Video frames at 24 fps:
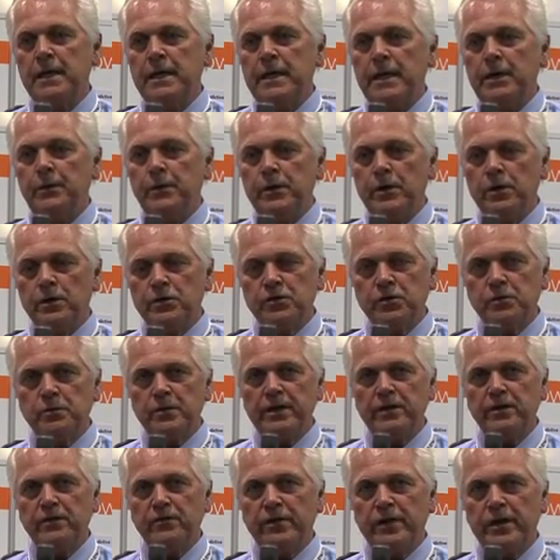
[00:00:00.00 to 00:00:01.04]
and we also
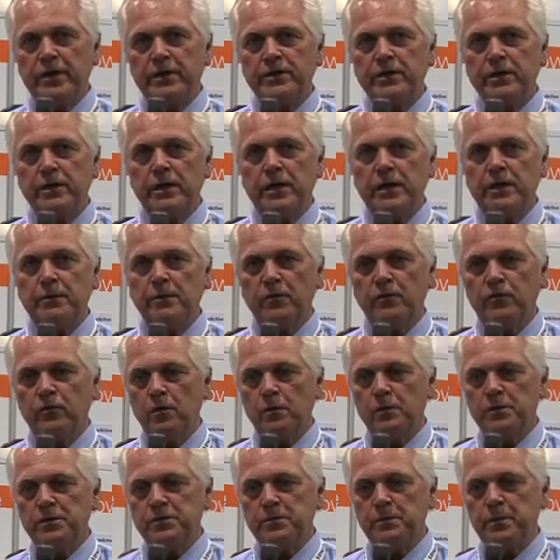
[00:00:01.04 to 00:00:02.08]
manufacture
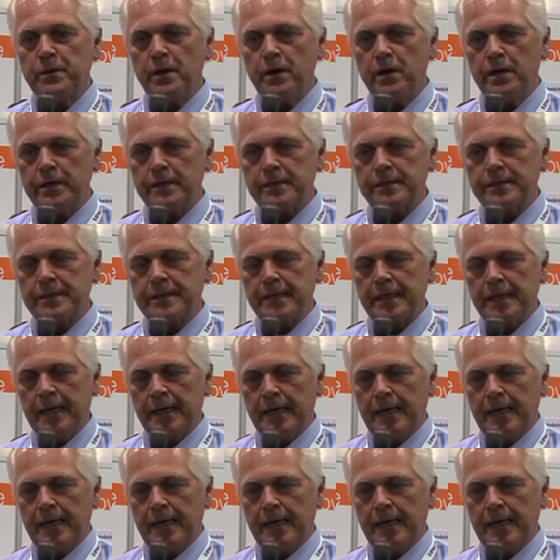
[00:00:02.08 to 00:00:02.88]
high-performance bearings.